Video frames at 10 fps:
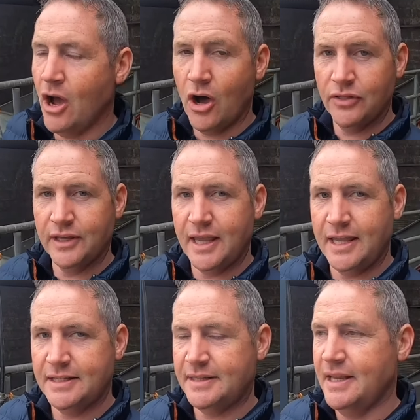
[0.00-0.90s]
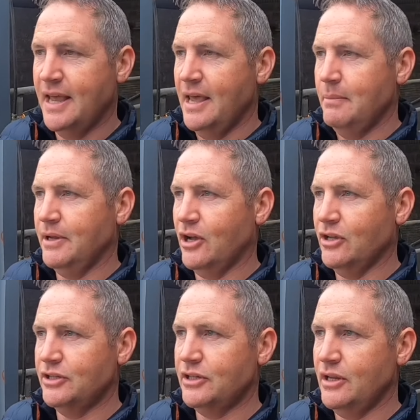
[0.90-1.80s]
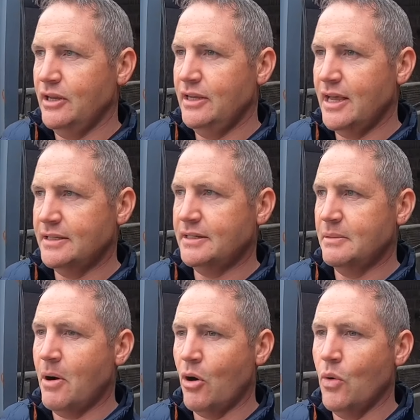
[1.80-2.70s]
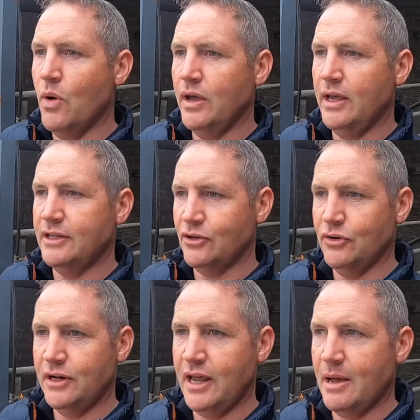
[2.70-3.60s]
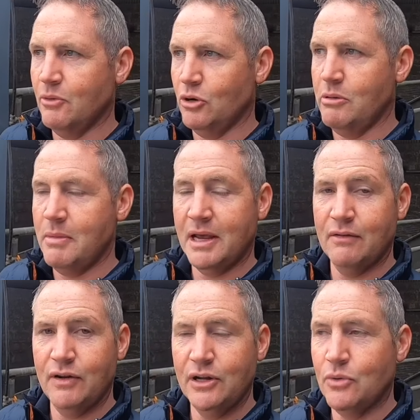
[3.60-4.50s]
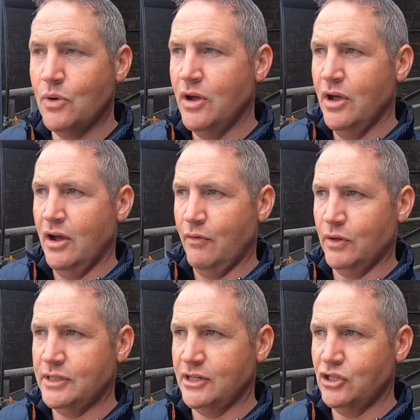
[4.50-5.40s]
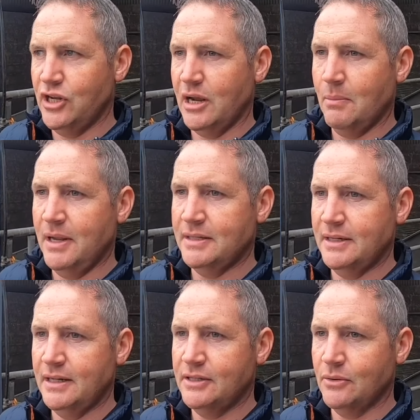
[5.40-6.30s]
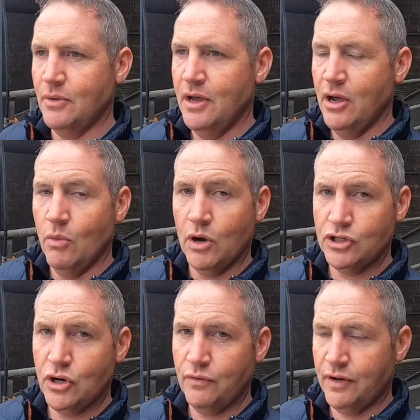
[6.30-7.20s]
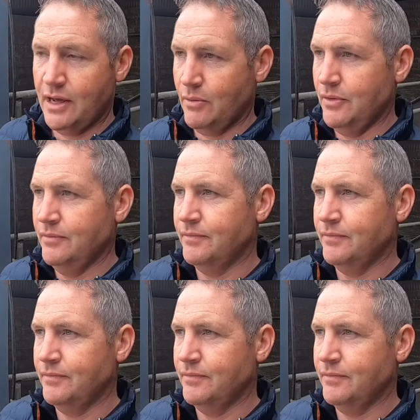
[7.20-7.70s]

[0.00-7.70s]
on the case, because yes, tomorrow, Sunday, I'm going to be making a video of what's actually taking place in it. So watch out for that one.